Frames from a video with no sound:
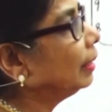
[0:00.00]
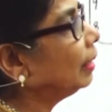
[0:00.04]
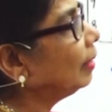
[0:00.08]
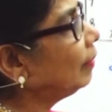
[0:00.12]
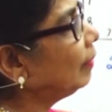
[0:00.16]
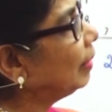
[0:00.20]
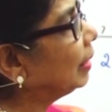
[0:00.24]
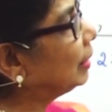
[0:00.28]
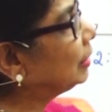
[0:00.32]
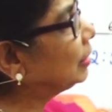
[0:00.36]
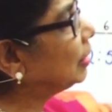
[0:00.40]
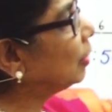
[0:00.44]

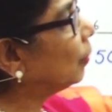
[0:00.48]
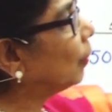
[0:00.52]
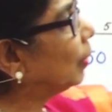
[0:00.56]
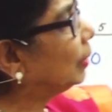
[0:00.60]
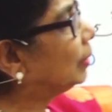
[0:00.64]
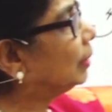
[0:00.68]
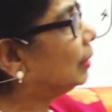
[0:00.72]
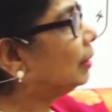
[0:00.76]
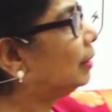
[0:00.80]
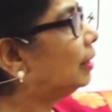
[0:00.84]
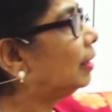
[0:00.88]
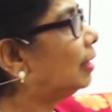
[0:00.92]
Let us look
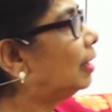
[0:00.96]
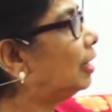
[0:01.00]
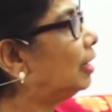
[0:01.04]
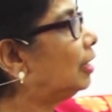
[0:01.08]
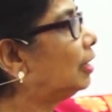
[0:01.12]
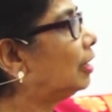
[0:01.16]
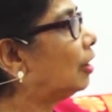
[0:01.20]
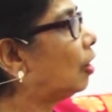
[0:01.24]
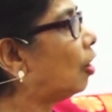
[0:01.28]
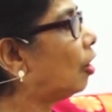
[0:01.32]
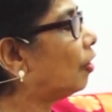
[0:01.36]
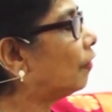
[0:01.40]
at the
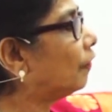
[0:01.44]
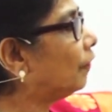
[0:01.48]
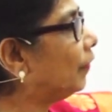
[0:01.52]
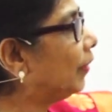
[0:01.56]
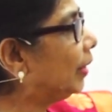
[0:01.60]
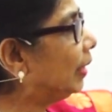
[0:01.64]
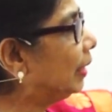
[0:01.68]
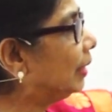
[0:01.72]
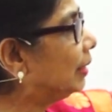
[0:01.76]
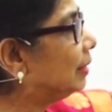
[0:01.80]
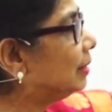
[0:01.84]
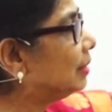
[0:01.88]
third clock
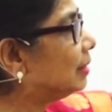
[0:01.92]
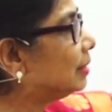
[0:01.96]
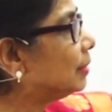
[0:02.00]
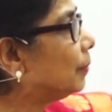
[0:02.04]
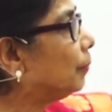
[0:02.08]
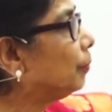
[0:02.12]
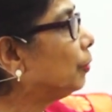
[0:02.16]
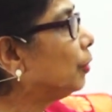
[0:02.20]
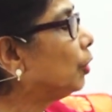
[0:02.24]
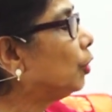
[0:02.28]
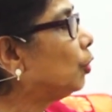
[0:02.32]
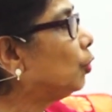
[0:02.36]
phase.
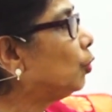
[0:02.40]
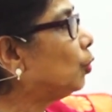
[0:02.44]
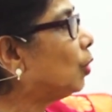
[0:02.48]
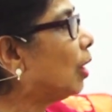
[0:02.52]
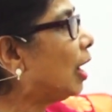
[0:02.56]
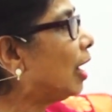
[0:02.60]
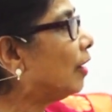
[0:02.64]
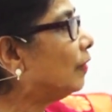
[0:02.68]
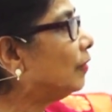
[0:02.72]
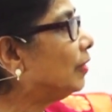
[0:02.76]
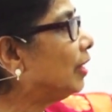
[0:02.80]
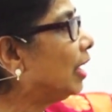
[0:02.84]
You
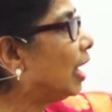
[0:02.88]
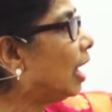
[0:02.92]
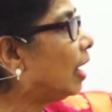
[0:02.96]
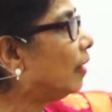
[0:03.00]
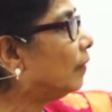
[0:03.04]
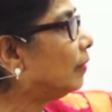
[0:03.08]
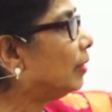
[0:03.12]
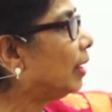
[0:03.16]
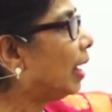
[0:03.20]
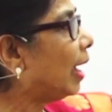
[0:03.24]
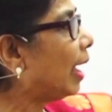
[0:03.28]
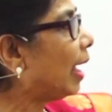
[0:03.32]
have the
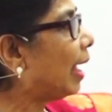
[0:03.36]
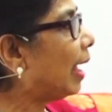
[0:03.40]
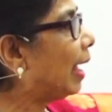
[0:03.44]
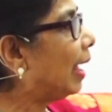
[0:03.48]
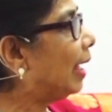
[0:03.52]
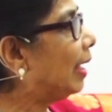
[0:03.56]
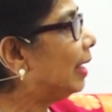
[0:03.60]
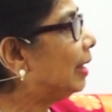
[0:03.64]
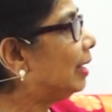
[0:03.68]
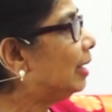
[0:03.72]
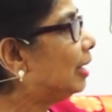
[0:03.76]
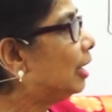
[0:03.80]
hour
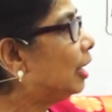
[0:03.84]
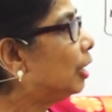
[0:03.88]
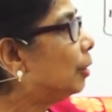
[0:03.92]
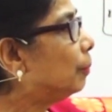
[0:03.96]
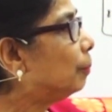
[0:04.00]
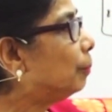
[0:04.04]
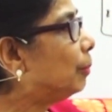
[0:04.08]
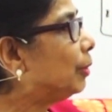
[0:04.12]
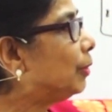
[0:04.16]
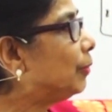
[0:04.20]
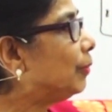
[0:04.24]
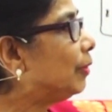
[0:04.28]
hand
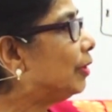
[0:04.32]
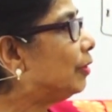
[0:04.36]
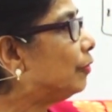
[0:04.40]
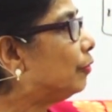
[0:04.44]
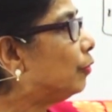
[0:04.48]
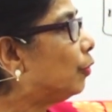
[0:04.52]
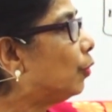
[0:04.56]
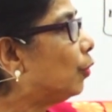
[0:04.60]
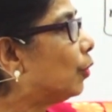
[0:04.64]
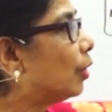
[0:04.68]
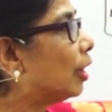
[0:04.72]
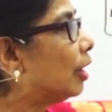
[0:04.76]
between
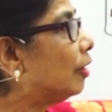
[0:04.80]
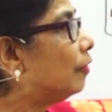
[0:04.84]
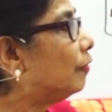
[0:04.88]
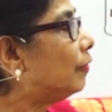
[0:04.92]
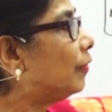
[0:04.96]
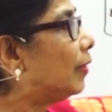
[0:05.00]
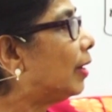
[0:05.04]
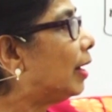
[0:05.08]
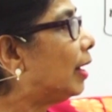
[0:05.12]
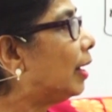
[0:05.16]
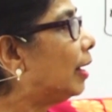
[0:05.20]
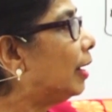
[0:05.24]
4 and
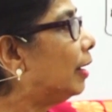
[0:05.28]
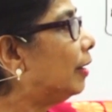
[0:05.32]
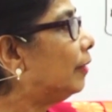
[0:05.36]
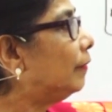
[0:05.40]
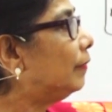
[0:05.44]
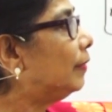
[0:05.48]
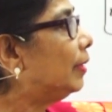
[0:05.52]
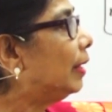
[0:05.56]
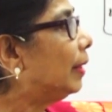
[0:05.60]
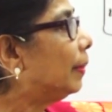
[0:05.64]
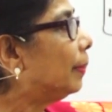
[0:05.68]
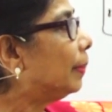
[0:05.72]

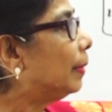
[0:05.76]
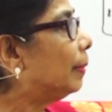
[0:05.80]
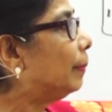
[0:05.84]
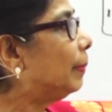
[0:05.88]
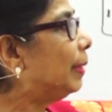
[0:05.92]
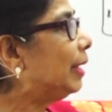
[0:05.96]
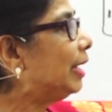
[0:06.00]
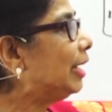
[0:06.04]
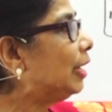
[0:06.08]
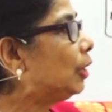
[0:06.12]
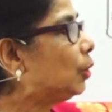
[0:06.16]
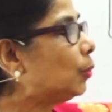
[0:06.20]
5, the
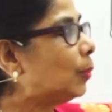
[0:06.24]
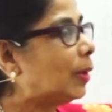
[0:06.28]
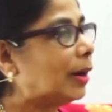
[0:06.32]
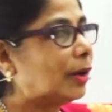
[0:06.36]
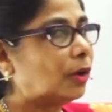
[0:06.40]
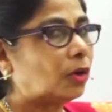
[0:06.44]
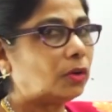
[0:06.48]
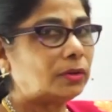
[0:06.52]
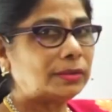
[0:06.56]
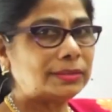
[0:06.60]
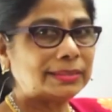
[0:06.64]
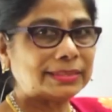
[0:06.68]
minute
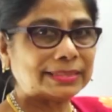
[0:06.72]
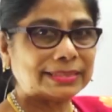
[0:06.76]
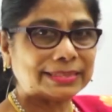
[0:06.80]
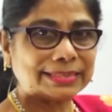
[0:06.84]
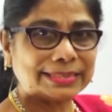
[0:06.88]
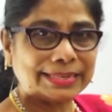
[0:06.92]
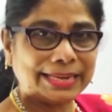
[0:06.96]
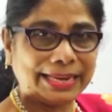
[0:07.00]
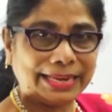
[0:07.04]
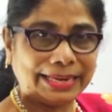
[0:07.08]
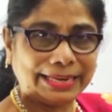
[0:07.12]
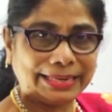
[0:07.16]
1 on
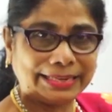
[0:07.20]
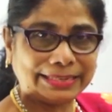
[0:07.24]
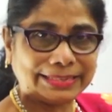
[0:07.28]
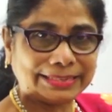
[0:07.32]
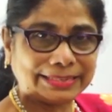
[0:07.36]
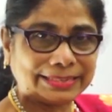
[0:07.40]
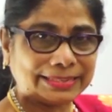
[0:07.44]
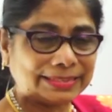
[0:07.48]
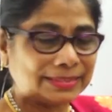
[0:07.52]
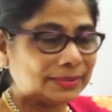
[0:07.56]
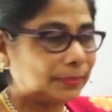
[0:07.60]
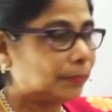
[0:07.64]

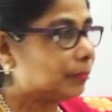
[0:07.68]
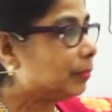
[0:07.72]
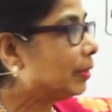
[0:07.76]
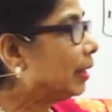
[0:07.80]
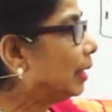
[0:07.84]
6.